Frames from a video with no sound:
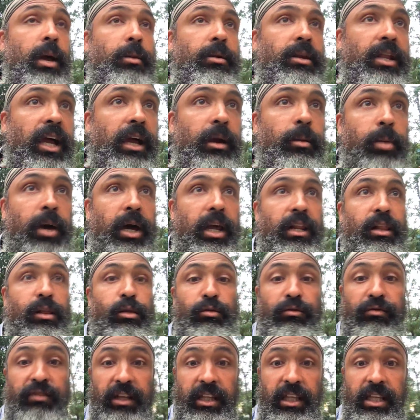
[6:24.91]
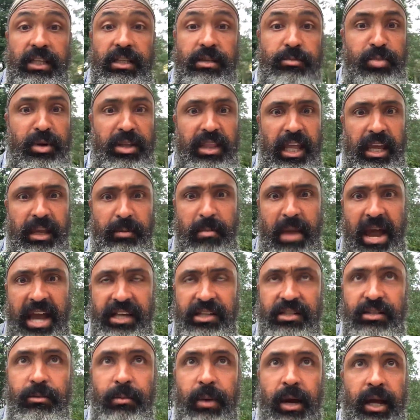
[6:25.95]
diabolical villains, but like
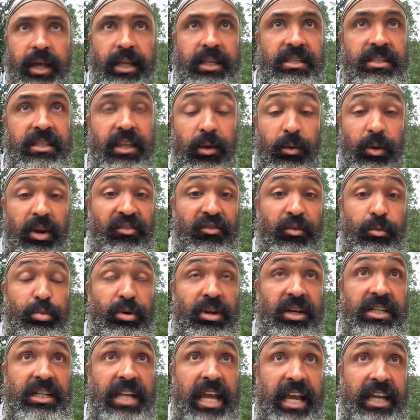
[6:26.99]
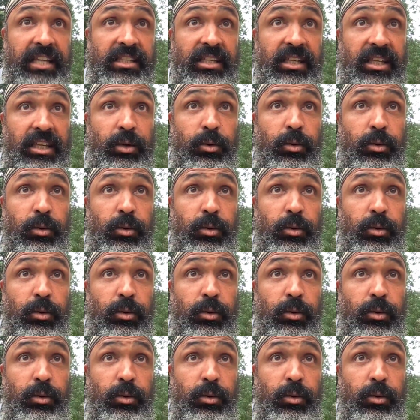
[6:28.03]
masterminds, they would have a British accent.